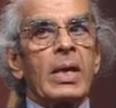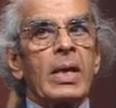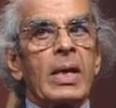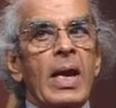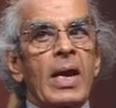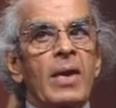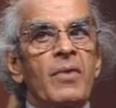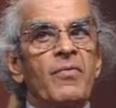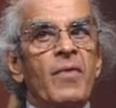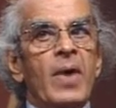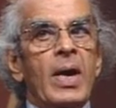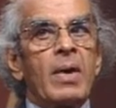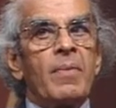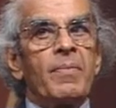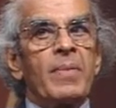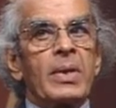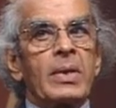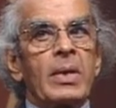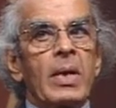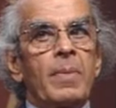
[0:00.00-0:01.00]

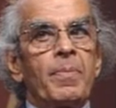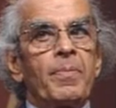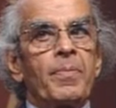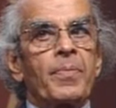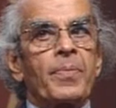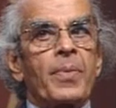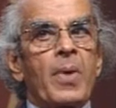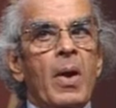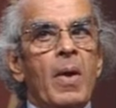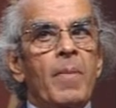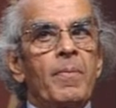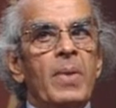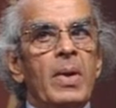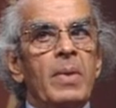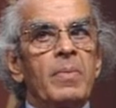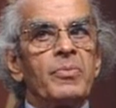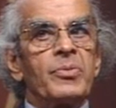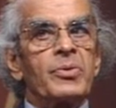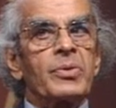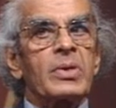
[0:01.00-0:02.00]
environmental
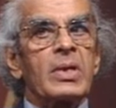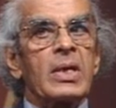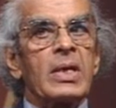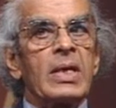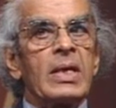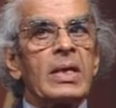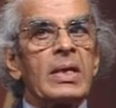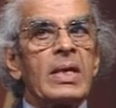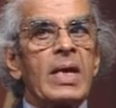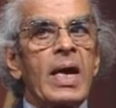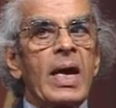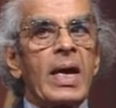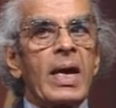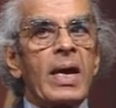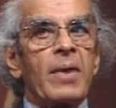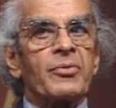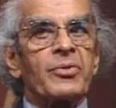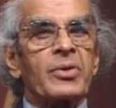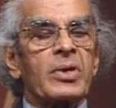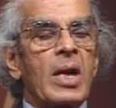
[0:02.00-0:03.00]
problems in India
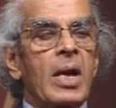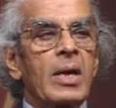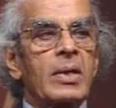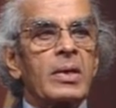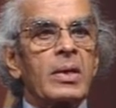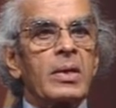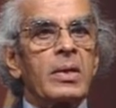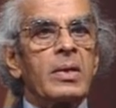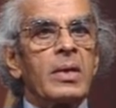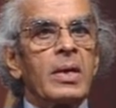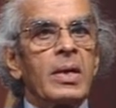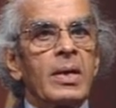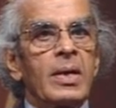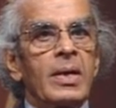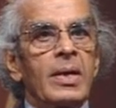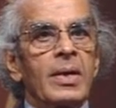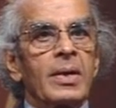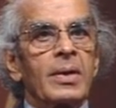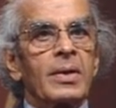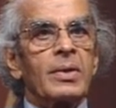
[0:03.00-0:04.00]
have started
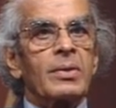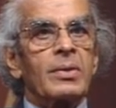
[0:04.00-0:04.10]
in